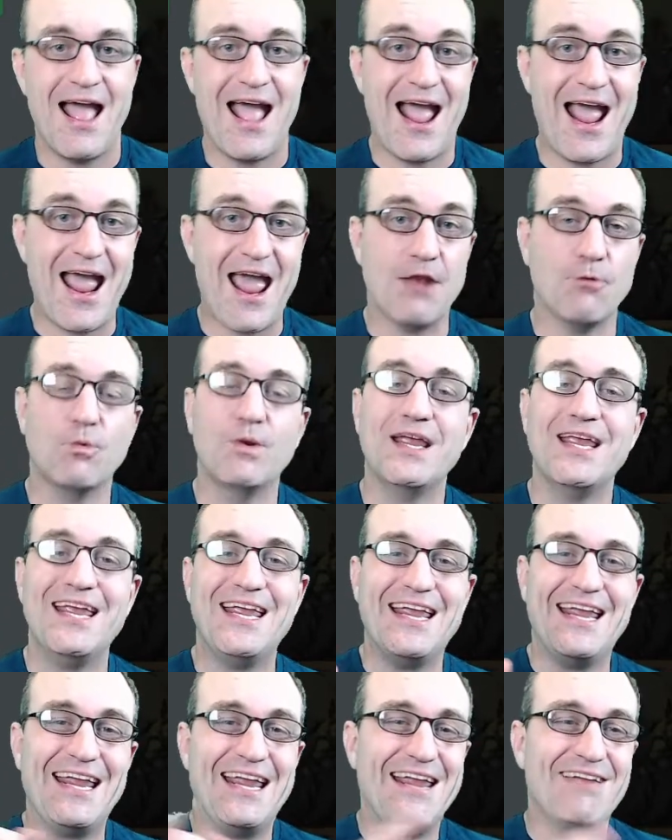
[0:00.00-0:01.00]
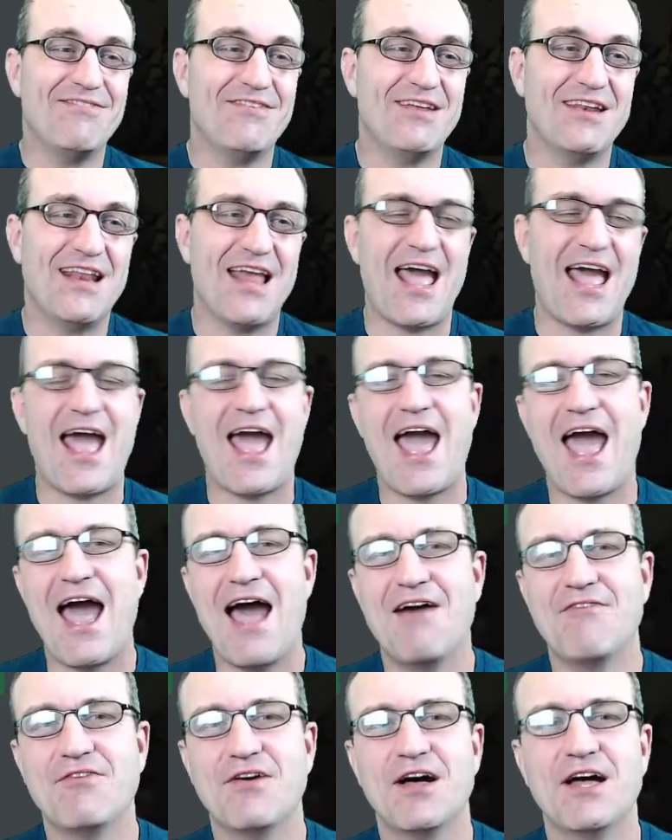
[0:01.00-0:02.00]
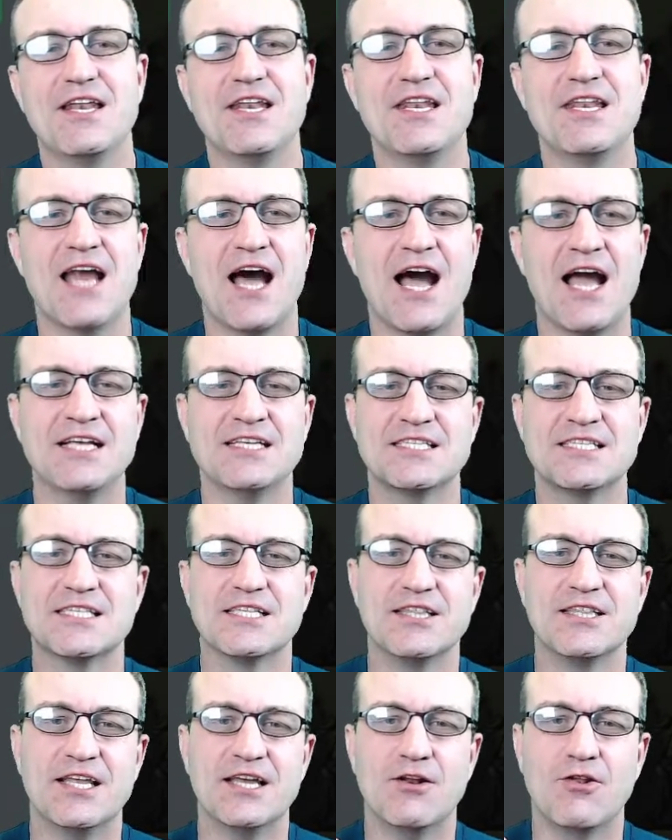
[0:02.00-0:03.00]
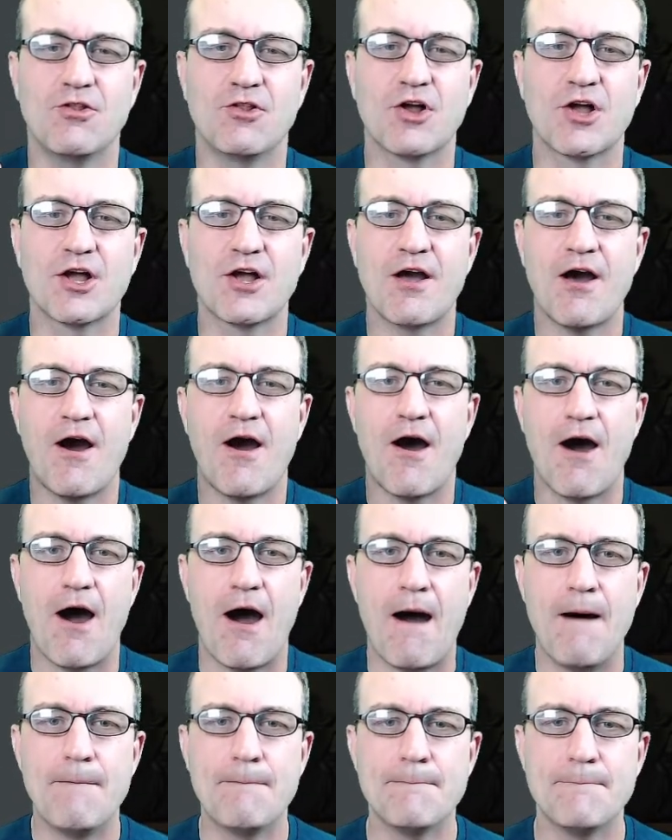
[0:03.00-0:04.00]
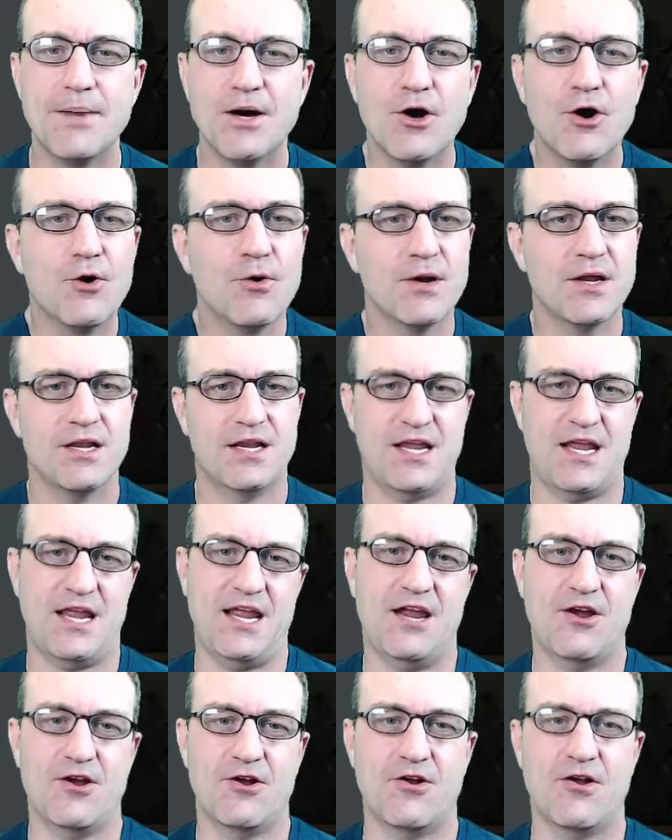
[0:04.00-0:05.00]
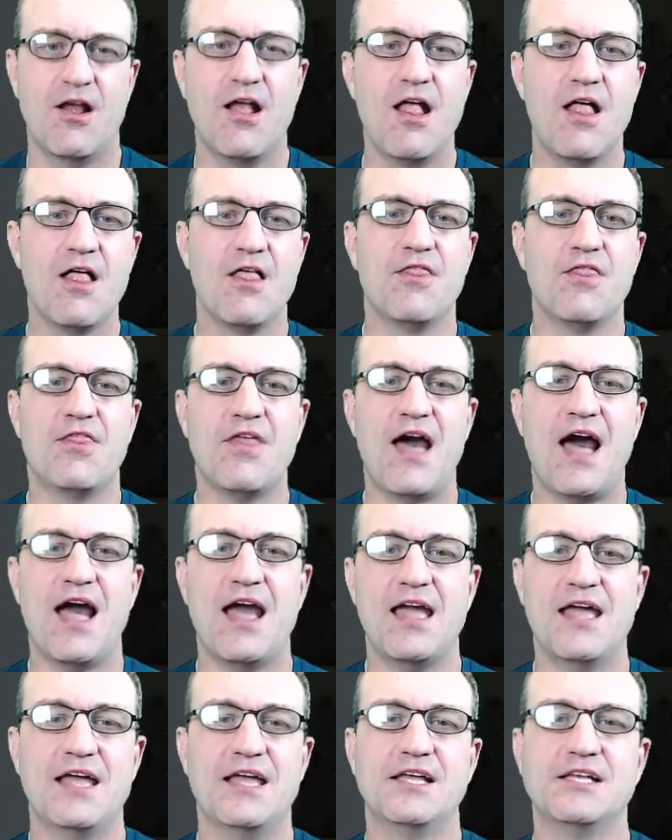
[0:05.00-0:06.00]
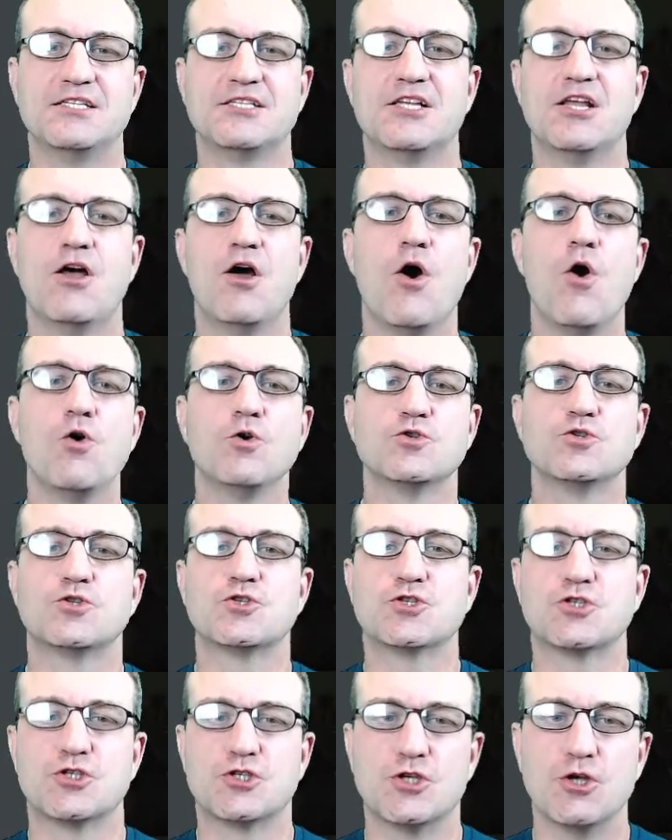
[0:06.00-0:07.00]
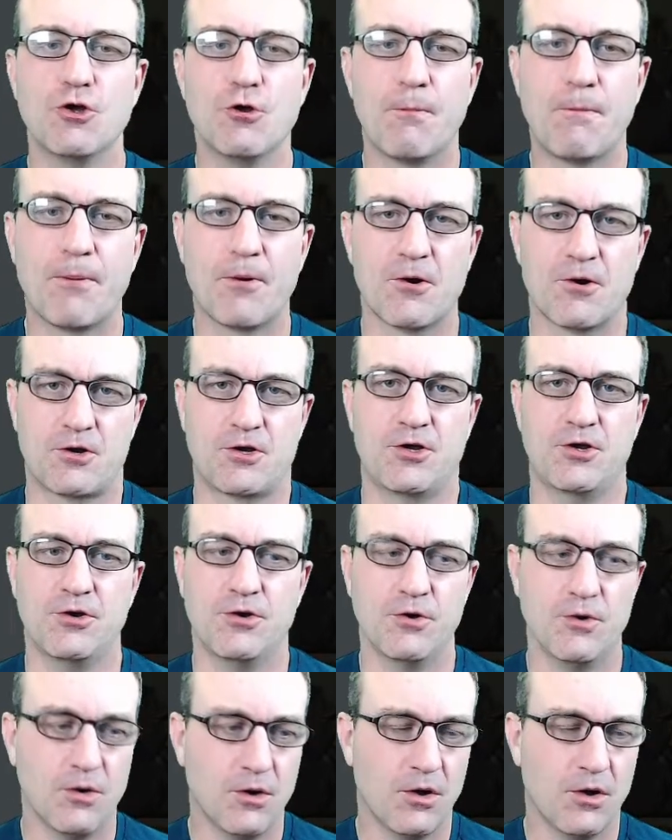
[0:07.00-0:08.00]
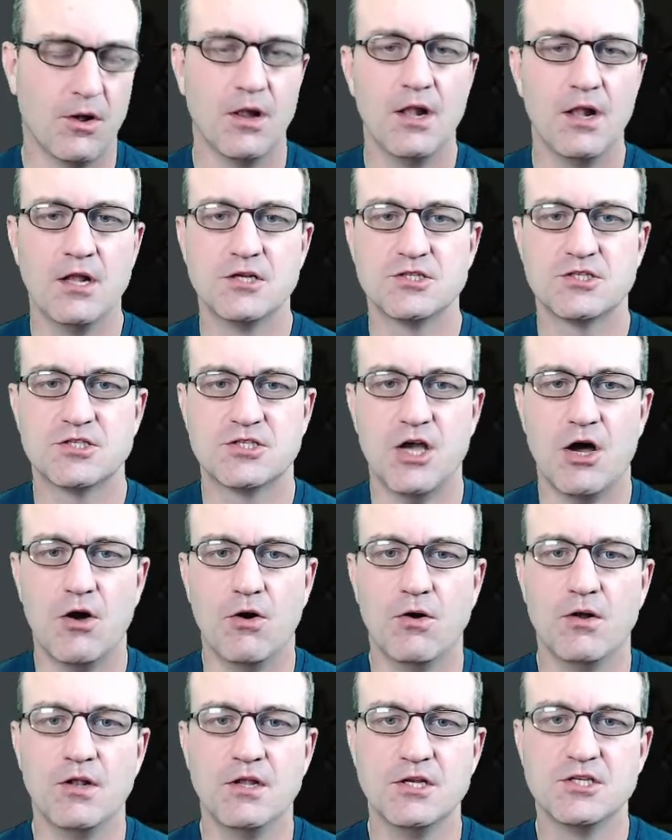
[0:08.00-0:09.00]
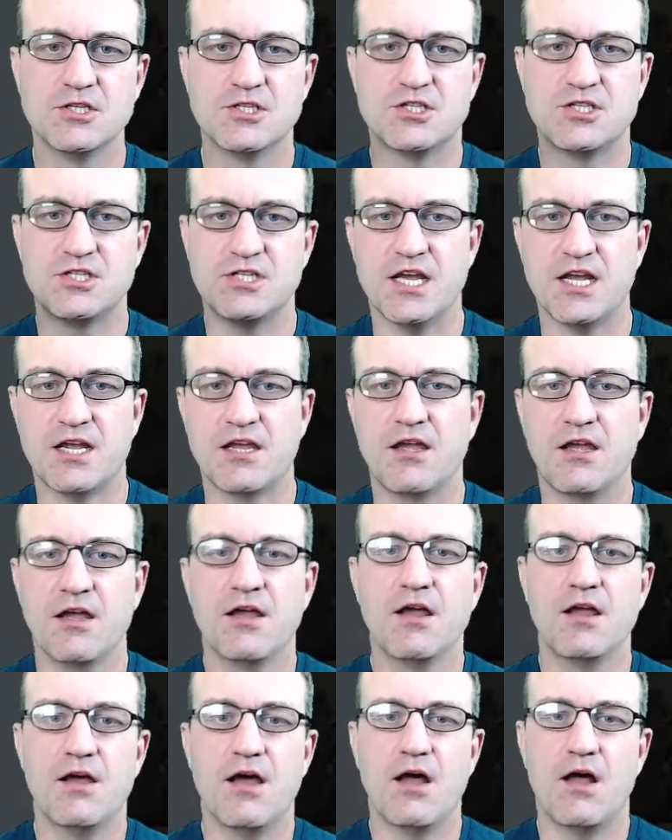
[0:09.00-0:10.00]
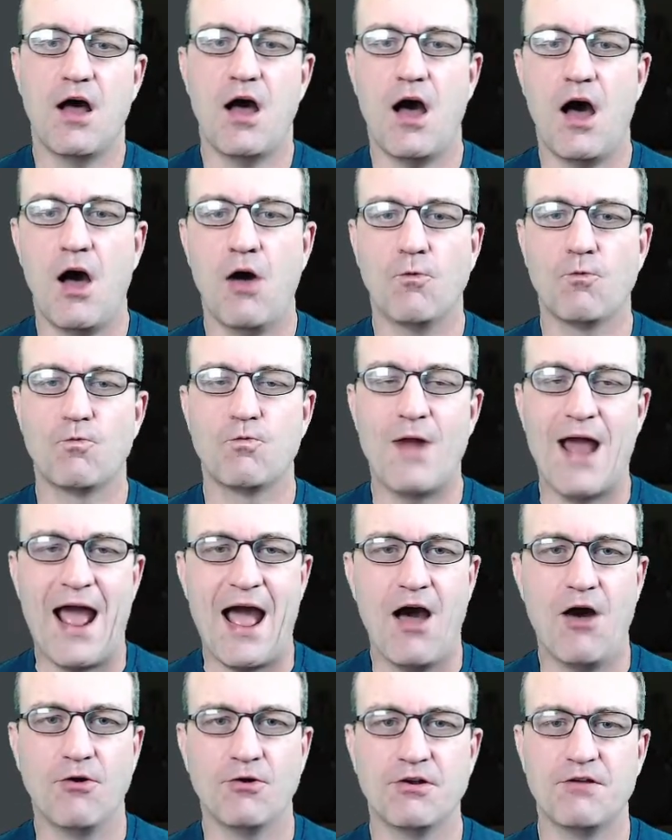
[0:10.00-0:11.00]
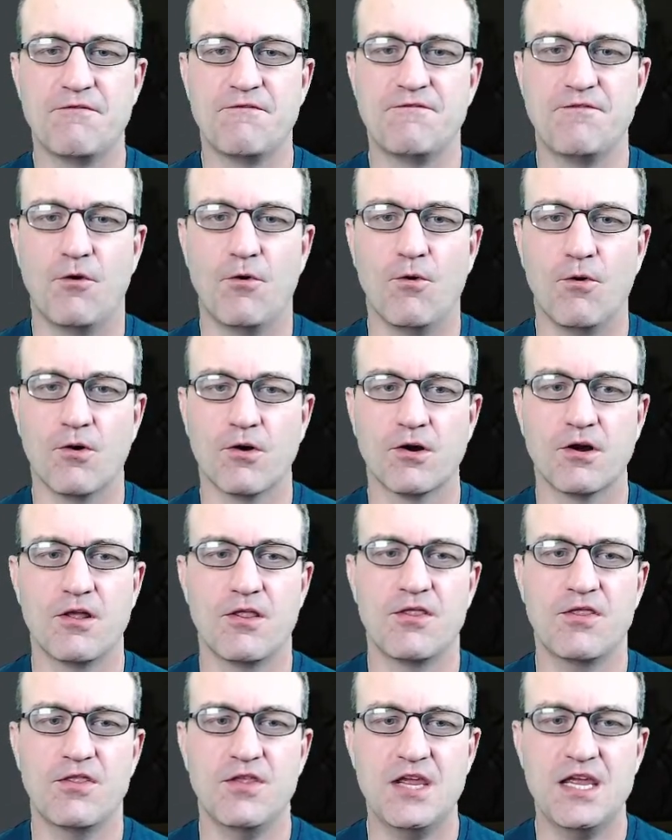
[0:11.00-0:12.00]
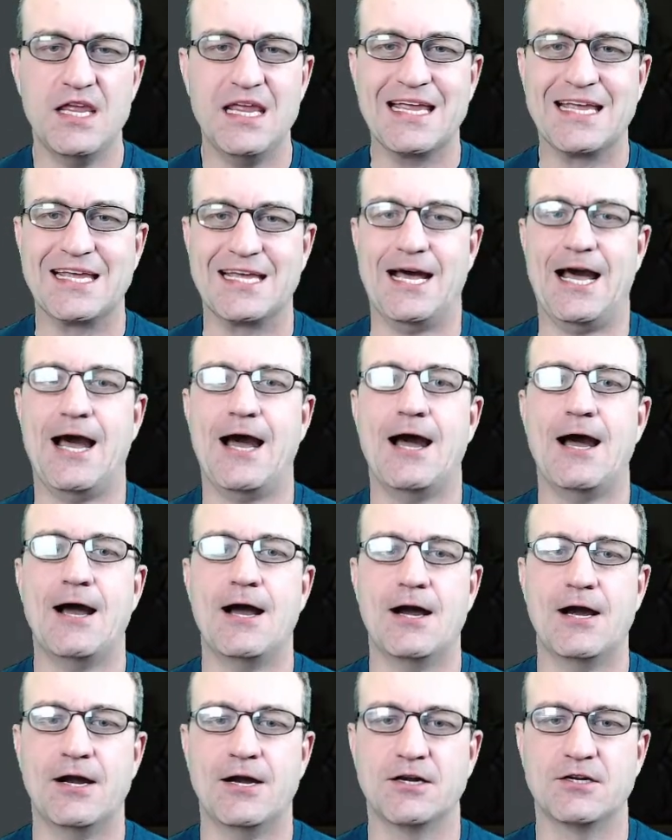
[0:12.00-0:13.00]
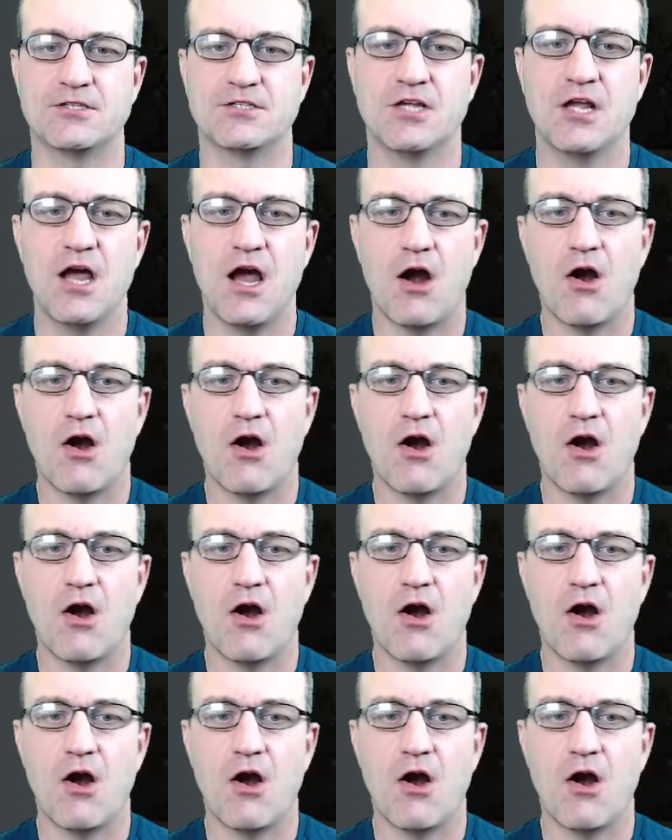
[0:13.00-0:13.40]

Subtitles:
And we even have a nice little combo in here that is super cool. So stick around for the cards.